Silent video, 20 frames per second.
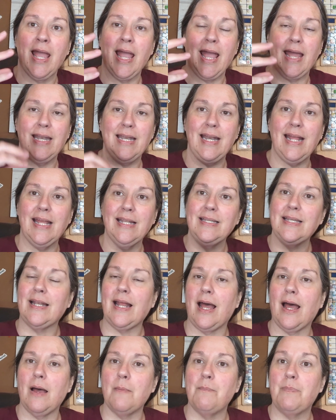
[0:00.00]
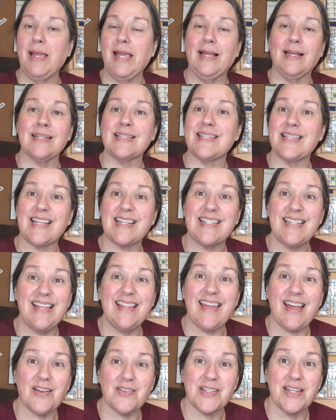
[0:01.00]
And it ended up being a
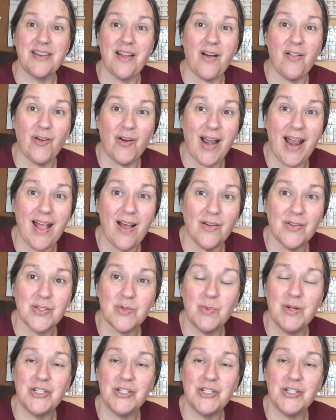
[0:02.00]
$60,000 house,